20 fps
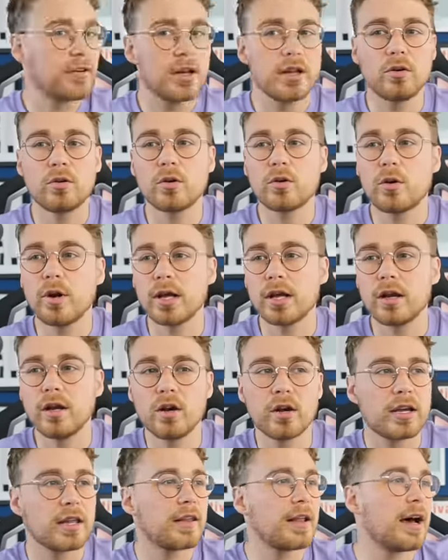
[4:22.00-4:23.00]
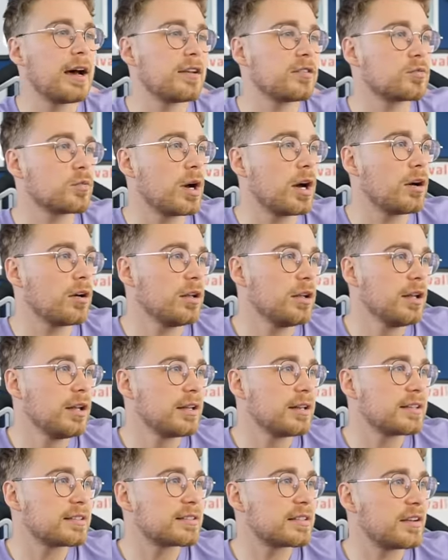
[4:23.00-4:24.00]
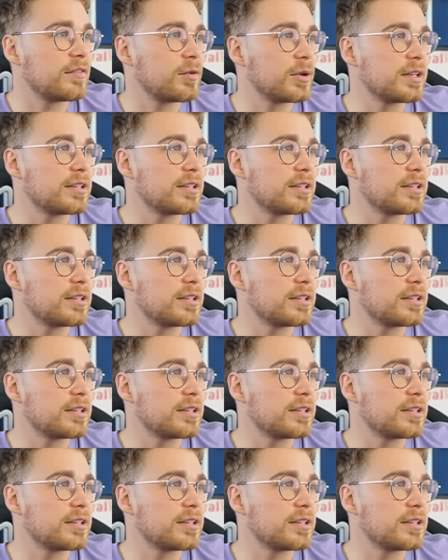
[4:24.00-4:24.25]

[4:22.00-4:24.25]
a little quick look at that as well. Let's see if we